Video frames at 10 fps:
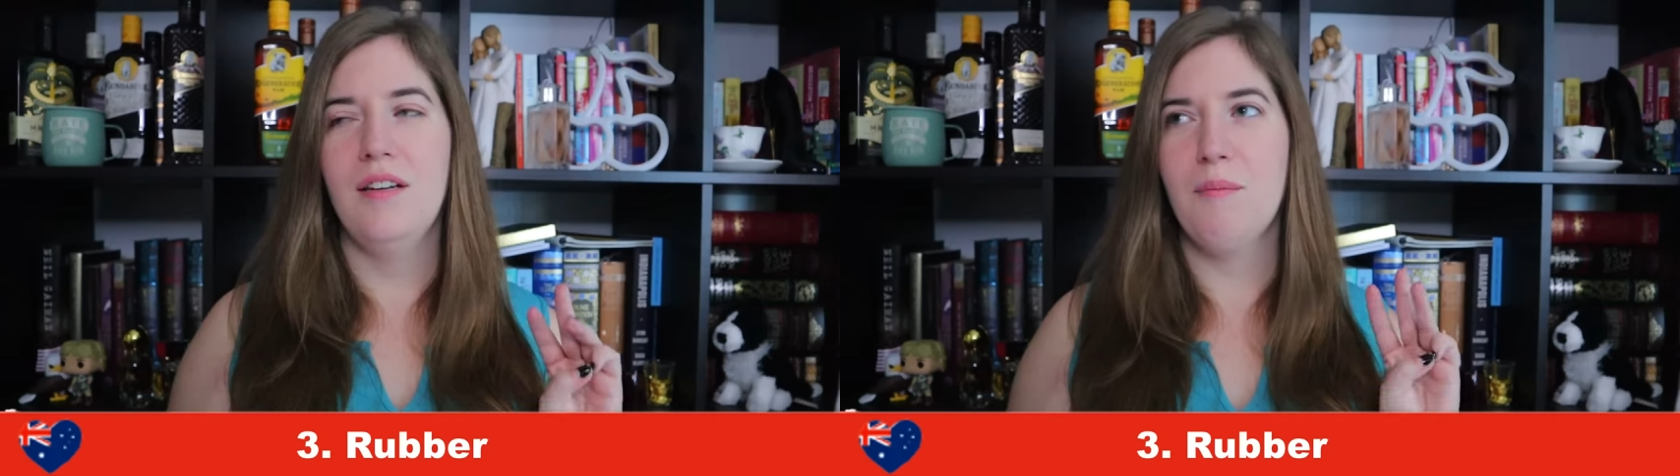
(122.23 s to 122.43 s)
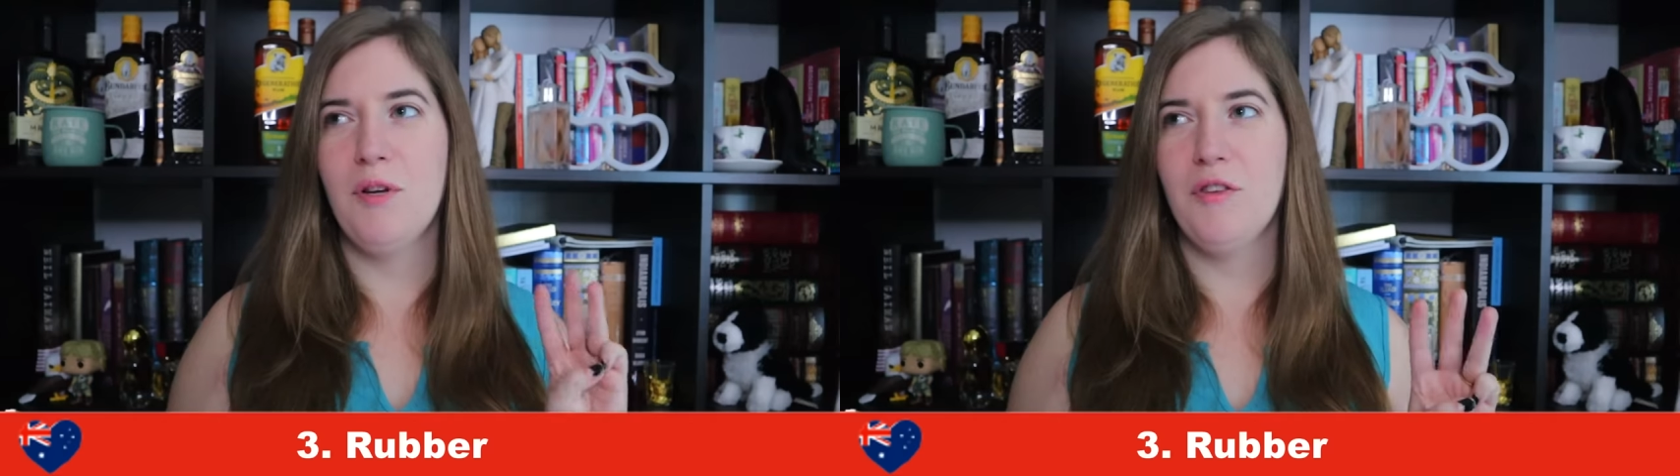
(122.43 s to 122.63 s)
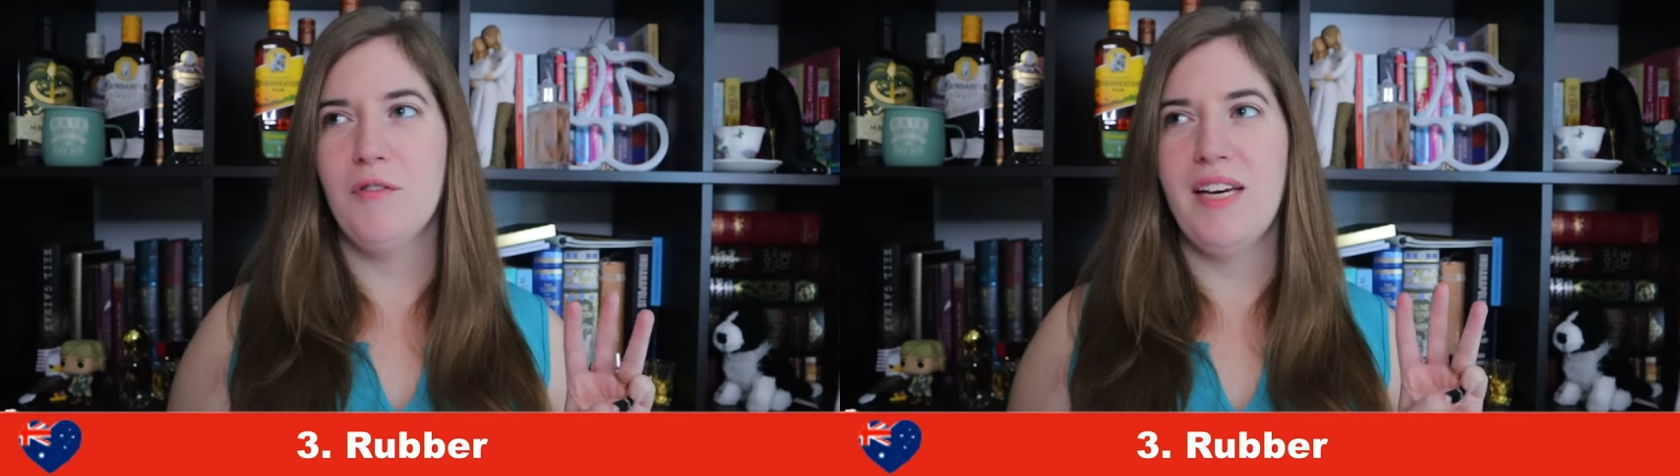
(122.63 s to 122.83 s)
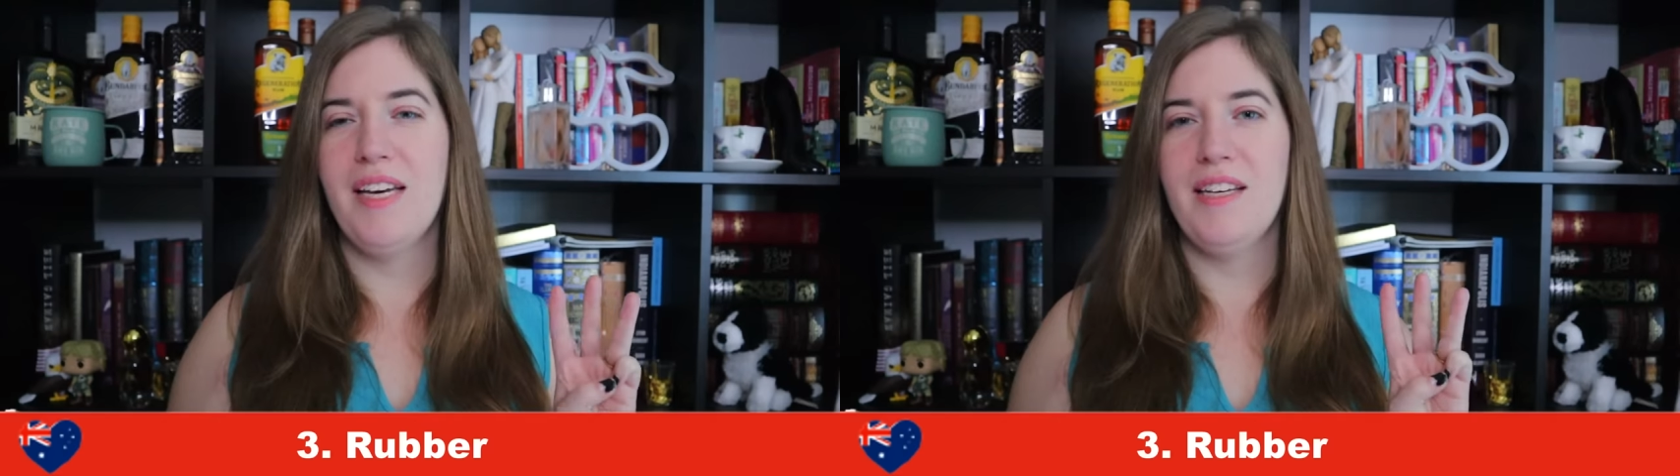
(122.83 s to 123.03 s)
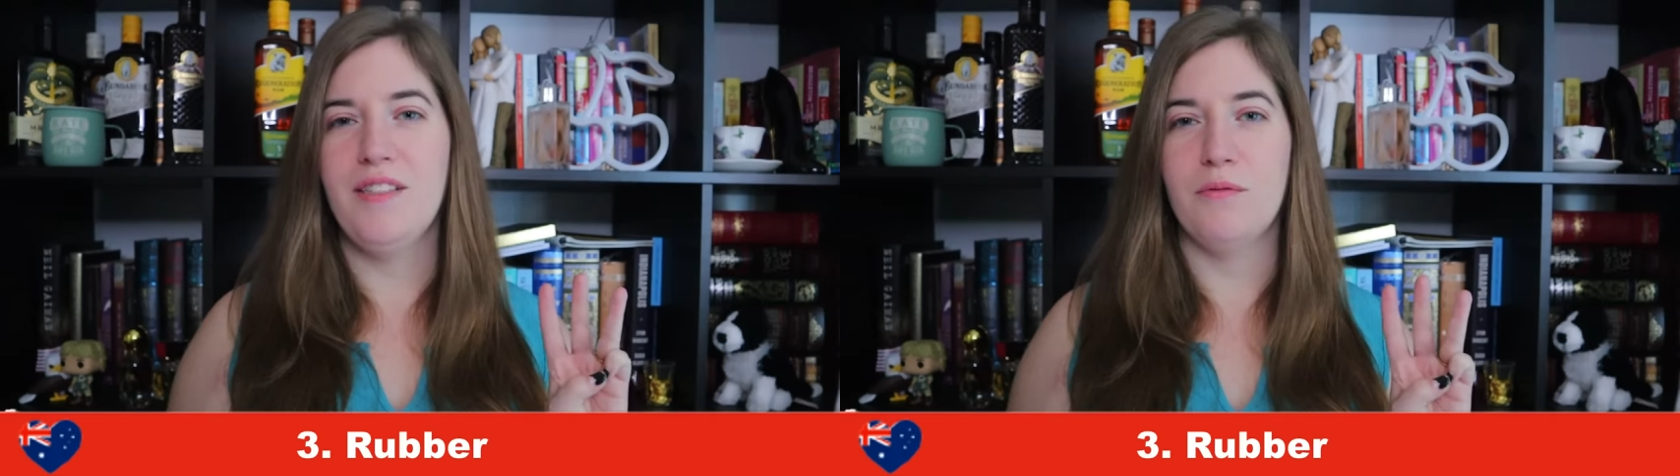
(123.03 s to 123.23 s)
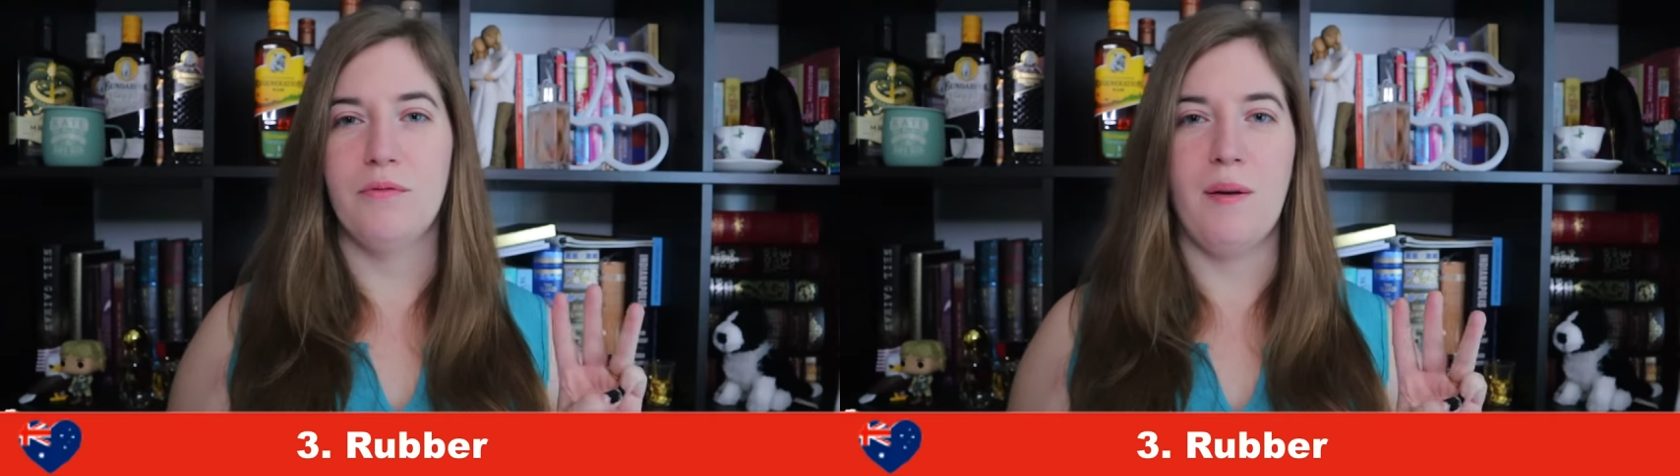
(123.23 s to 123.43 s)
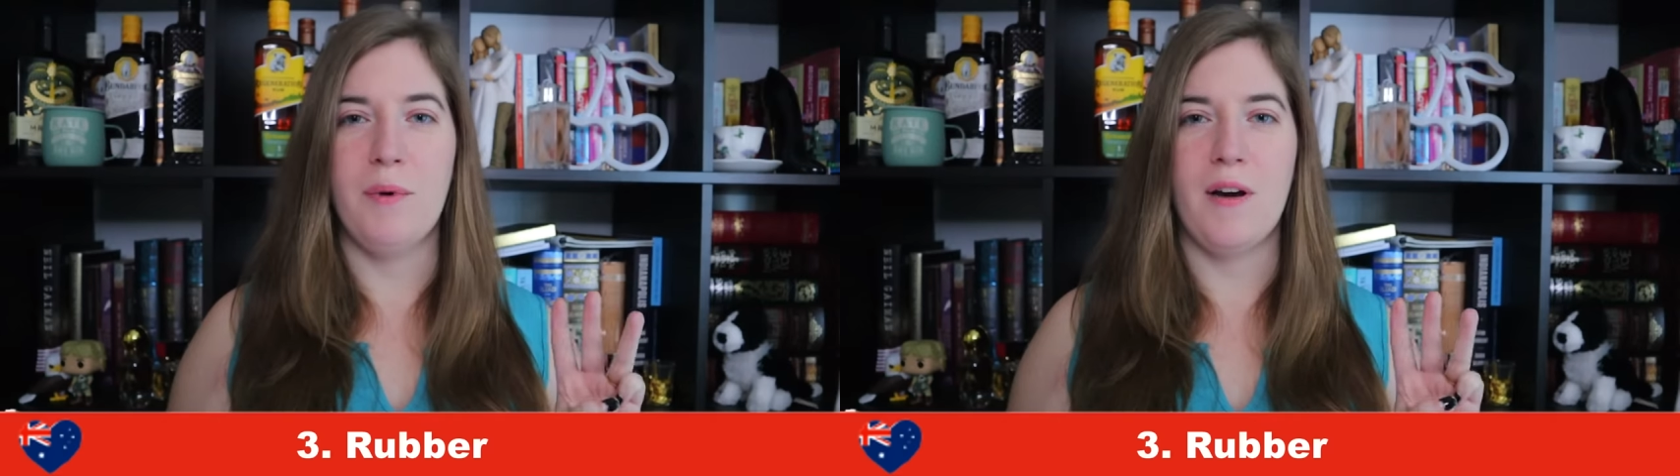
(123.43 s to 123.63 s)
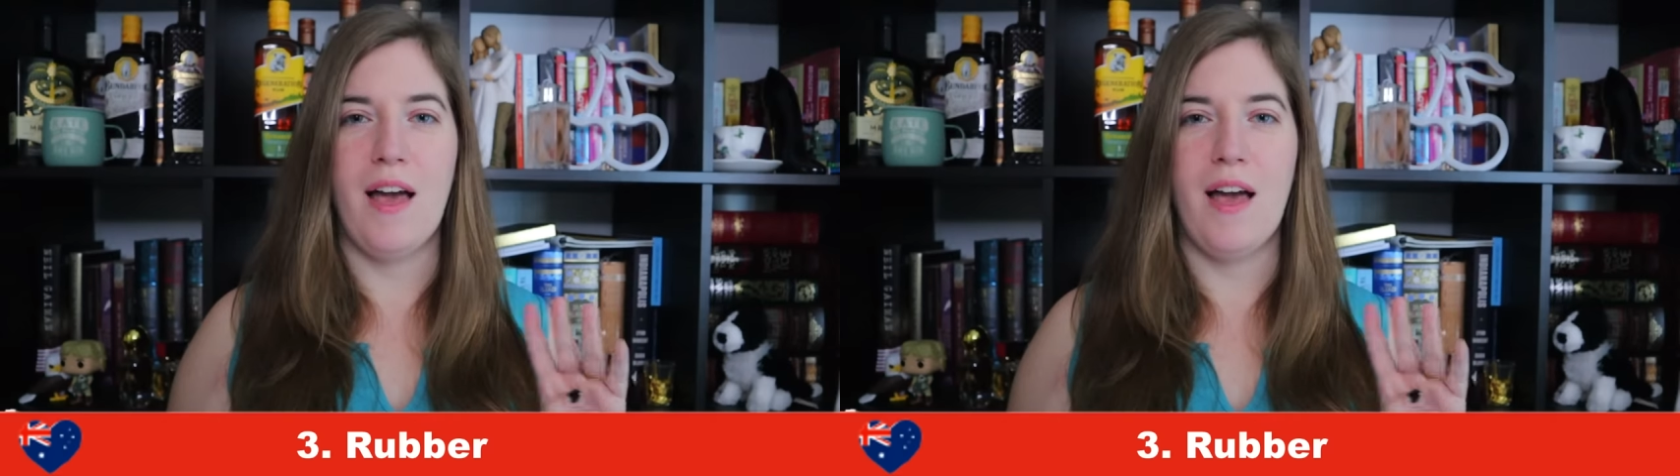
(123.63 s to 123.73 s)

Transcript: Number three is rubber,